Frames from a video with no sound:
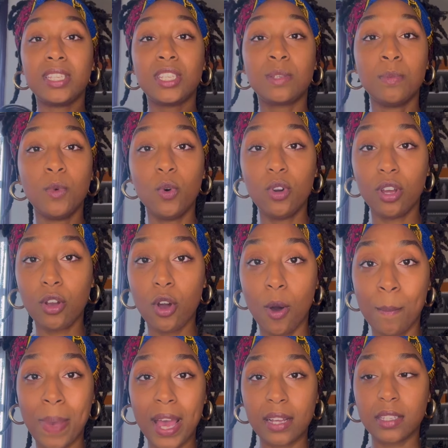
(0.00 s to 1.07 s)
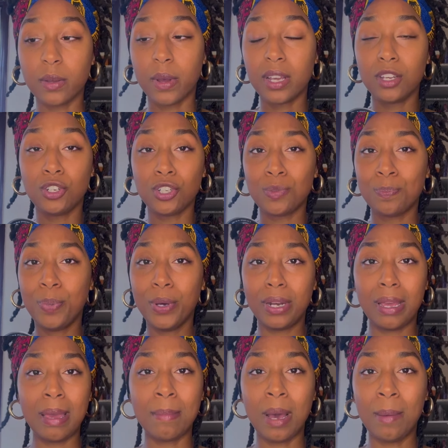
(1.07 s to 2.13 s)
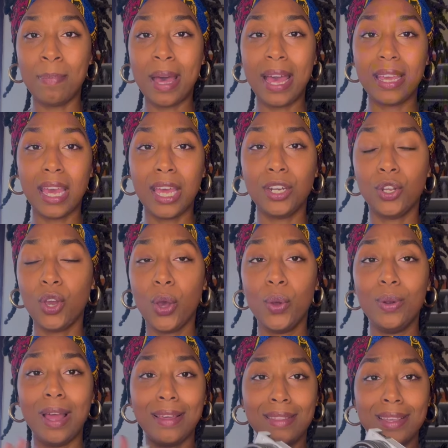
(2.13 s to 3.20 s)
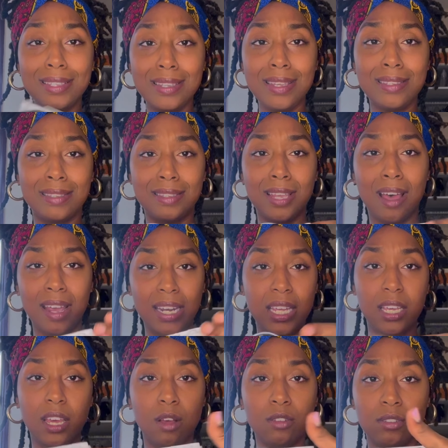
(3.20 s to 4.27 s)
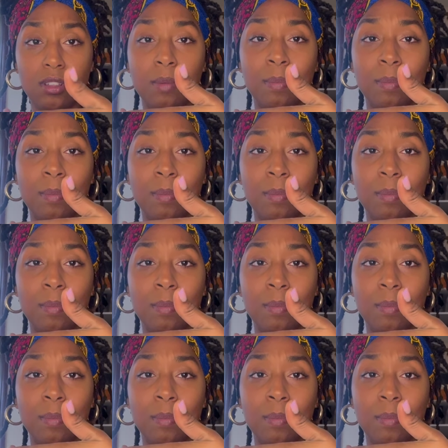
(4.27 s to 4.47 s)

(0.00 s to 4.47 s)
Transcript: small and compact, so I can just put it in my bag and go. Like, this is tiny, girls. Look,